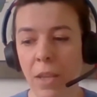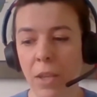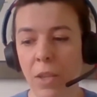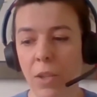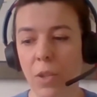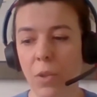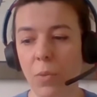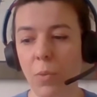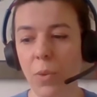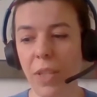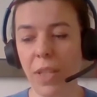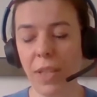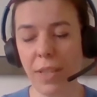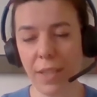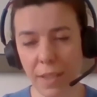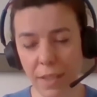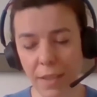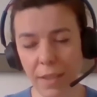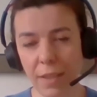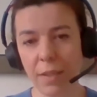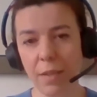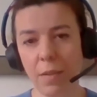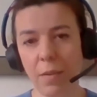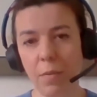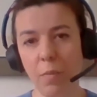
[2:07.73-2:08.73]
So with
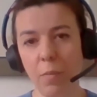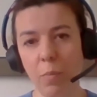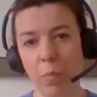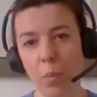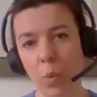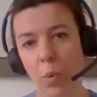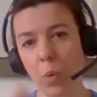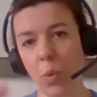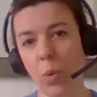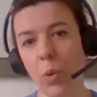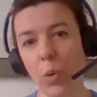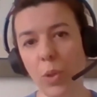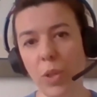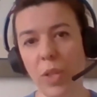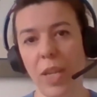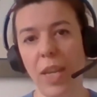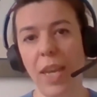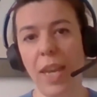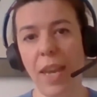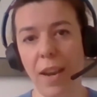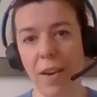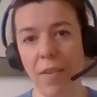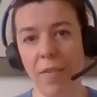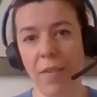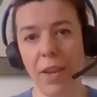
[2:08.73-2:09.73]
this broad
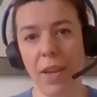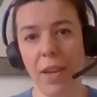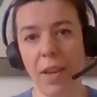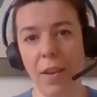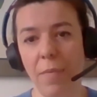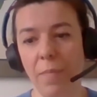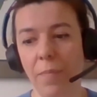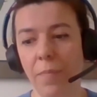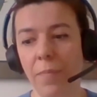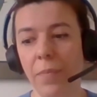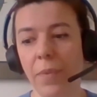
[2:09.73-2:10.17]
area,